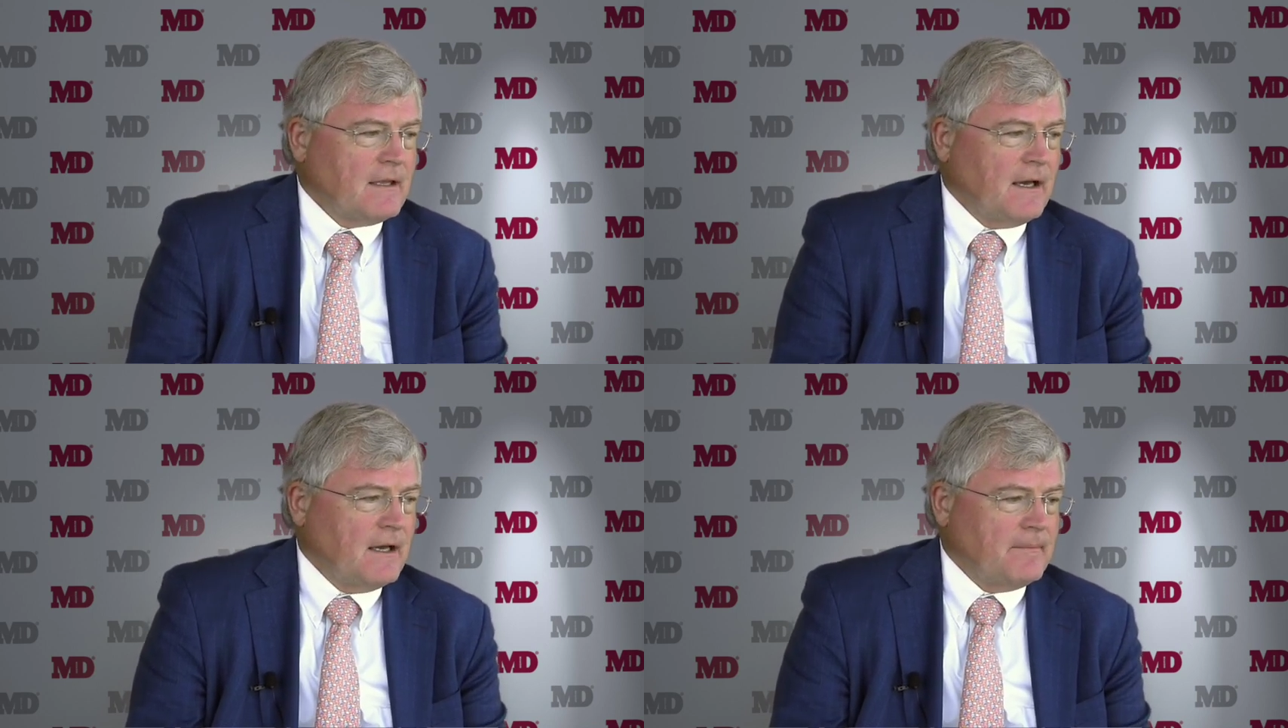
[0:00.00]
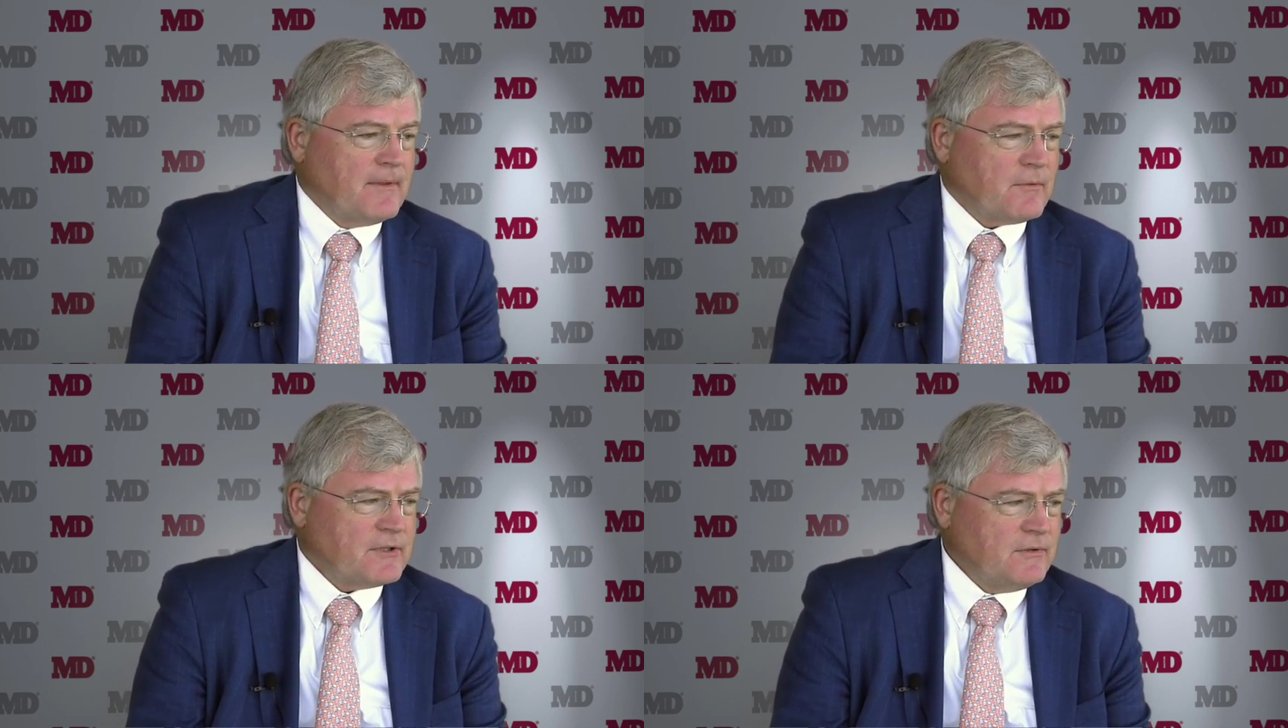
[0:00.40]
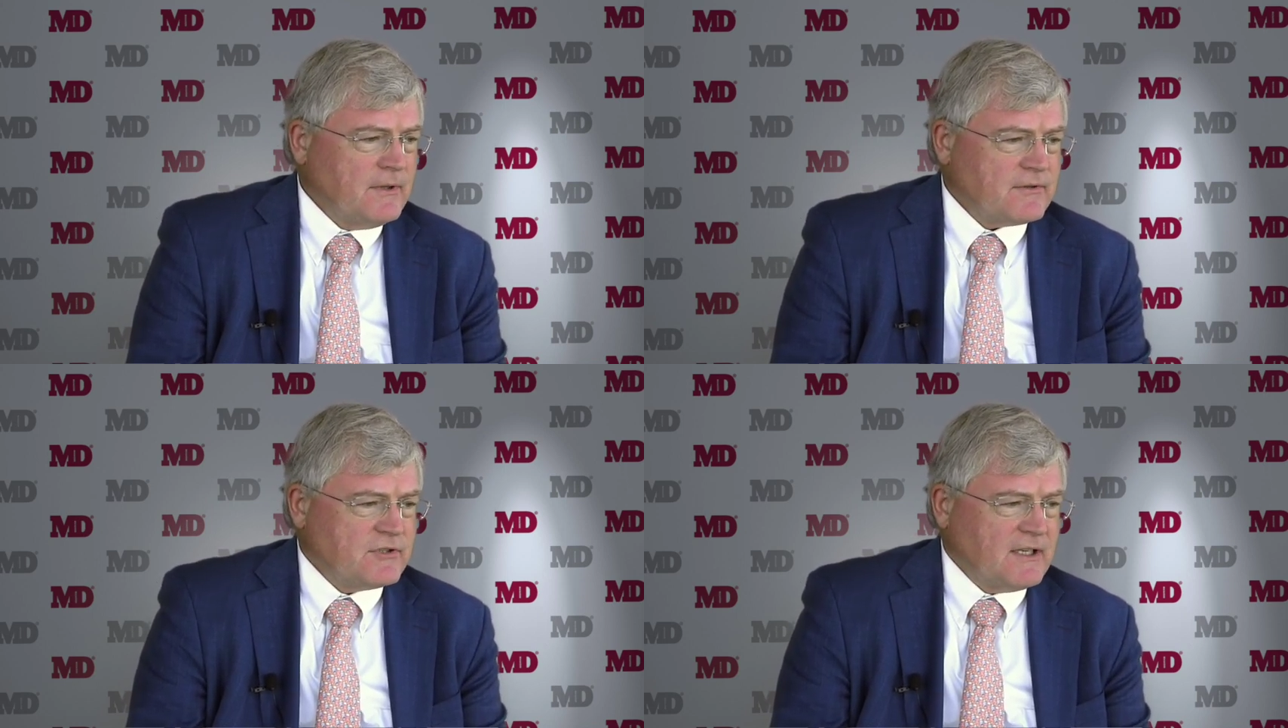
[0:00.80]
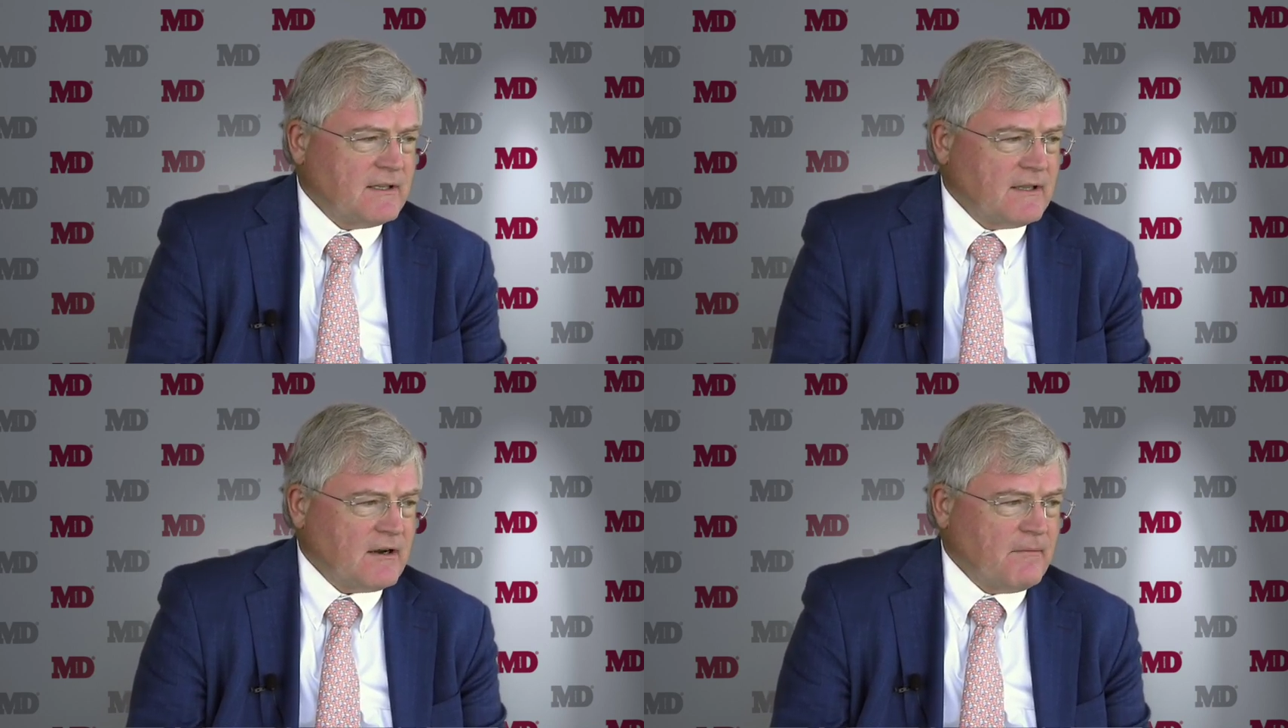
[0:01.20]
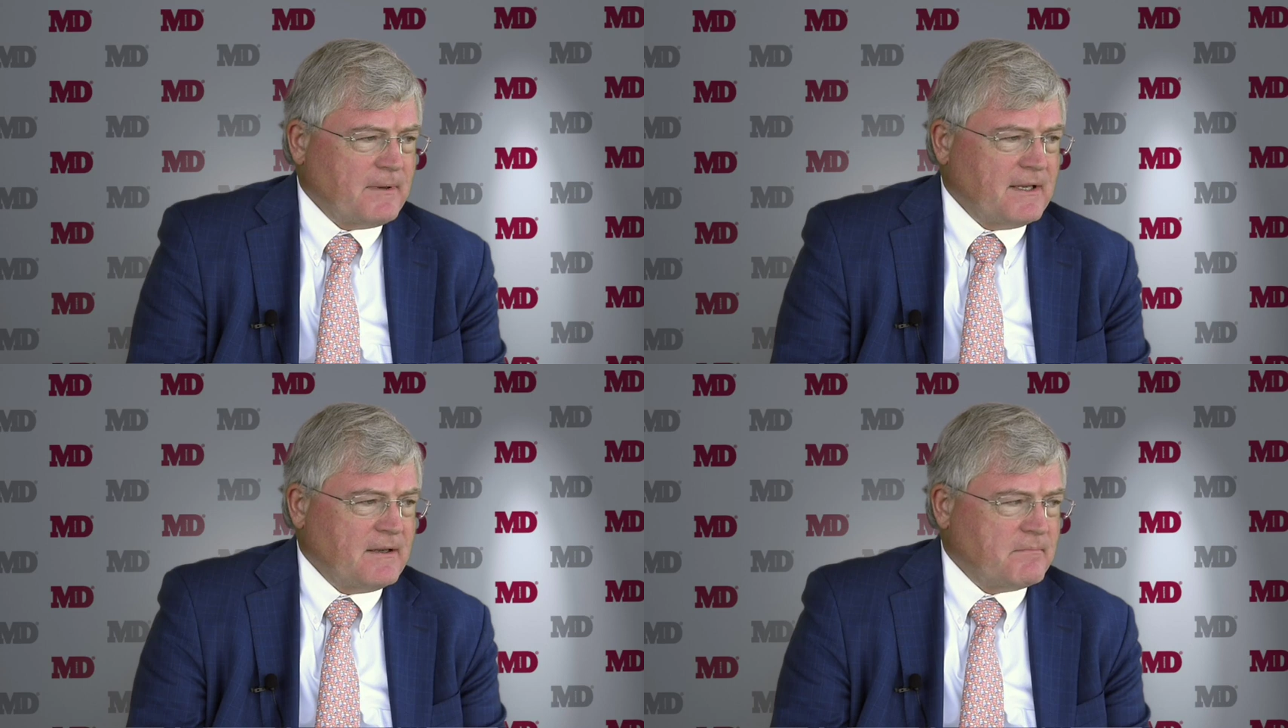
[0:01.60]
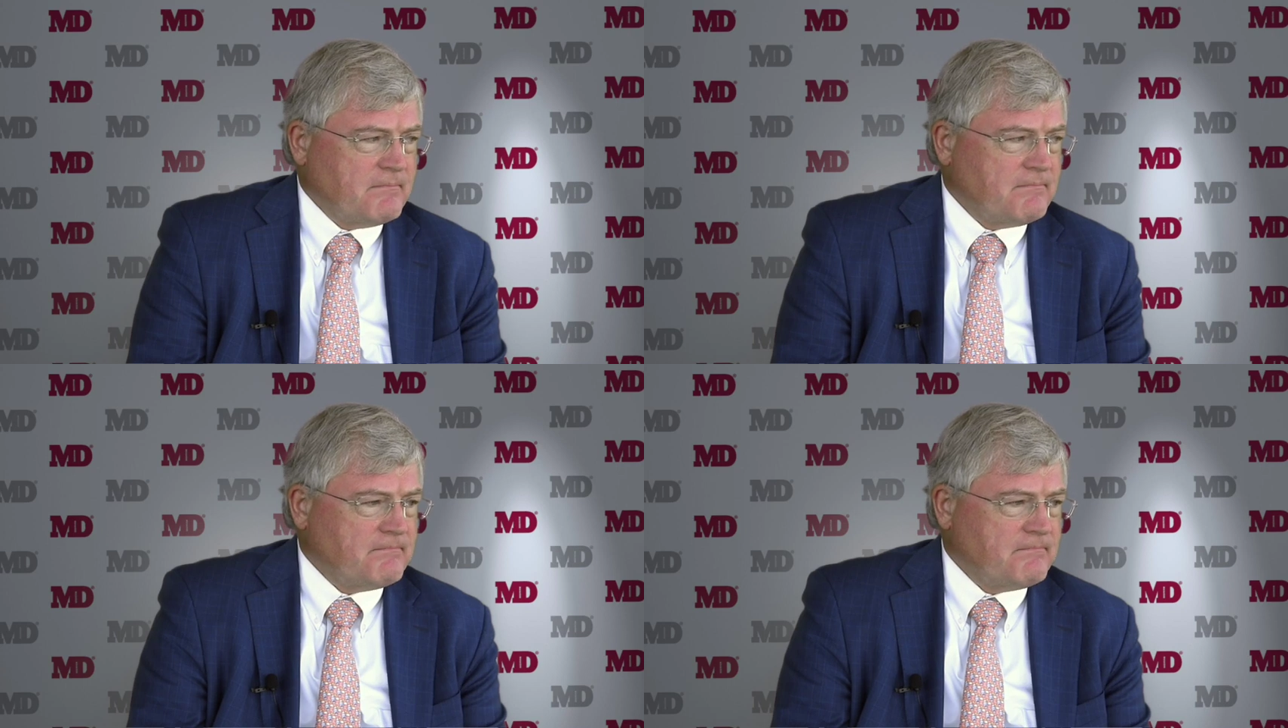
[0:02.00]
Um, there were two other gene therapy